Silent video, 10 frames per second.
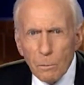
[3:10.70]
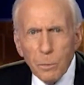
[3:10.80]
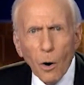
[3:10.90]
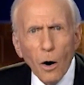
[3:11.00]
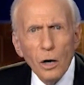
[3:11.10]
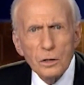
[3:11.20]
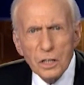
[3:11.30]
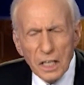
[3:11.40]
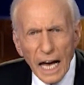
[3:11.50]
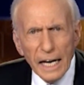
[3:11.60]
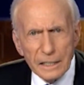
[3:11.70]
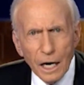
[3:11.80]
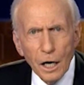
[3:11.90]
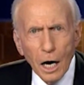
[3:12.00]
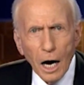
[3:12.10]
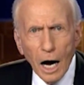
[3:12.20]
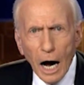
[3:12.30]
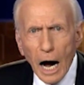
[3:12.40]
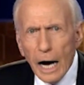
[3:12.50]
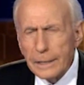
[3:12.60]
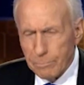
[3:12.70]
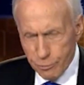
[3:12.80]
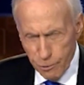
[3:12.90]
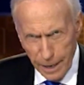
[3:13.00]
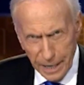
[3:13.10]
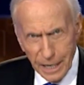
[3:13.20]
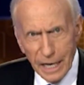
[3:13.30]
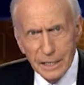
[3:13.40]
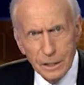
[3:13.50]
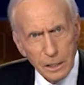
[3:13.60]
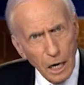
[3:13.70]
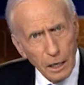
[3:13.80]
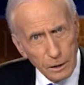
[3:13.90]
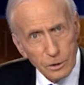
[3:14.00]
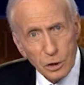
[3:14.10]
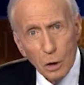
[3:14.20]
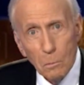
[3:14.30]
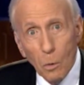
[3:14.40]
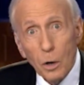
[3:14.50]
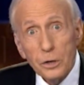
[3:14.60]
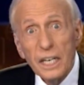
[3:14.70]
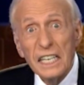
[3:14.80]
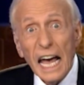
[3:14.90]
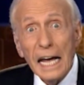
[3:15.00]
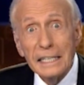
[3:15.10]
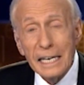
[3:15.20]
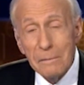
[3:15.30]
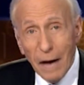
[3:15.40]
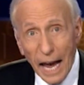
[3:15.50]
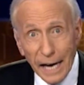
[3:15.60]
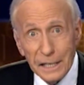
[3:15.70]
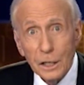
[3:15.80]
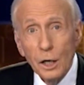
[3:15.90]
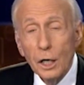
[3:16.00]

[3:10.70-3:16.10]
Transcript: Paul said, "I pray in tongues more than any man."